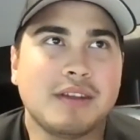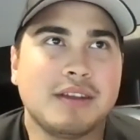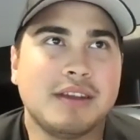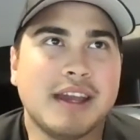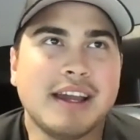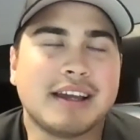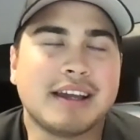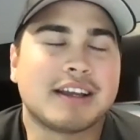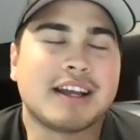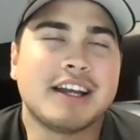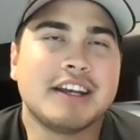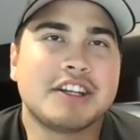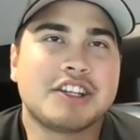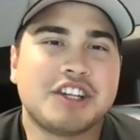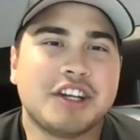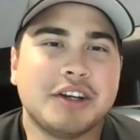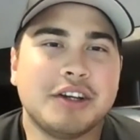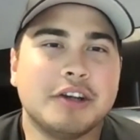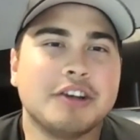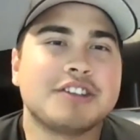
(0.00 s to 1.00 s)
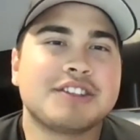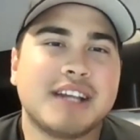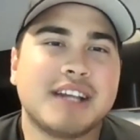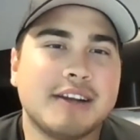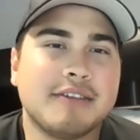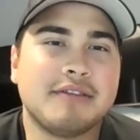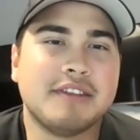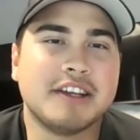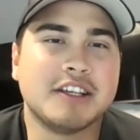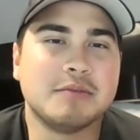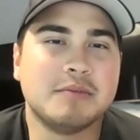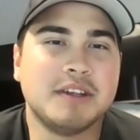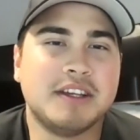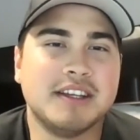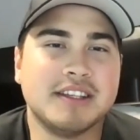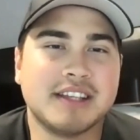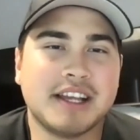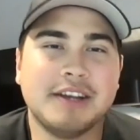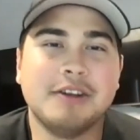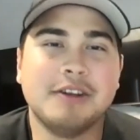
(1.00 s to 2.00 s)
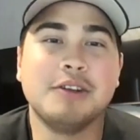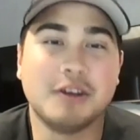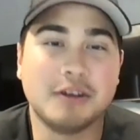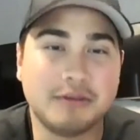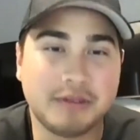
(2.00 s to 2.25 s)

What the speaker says: yeah, kind of share your side of things because I know you're